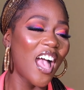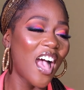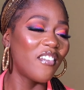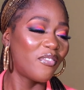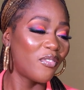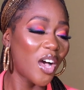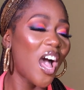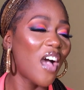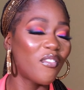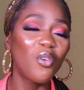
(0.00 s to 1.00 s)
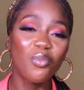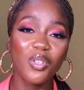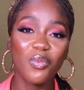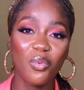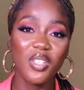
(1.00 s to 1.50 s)
I've
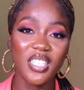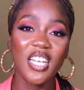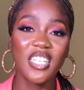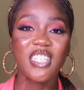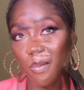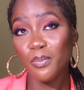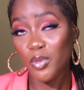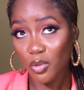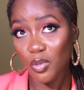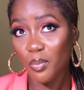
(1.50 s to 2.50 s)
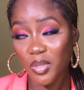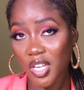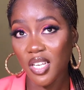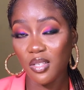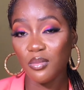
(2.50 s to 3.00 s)
always wanted this YouTube
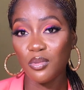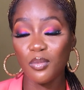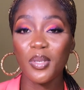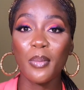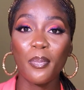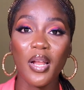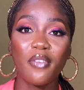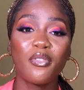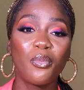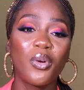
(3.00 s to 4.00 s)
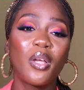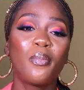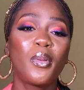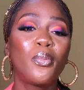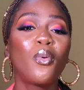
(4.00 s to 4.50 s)
channel to be a platform where
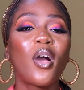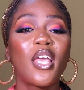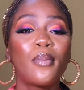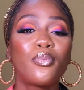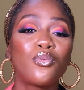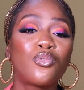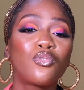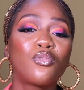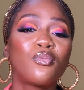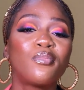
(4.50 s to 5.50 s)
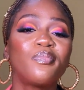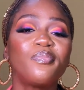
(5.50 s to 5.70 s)
people are able to,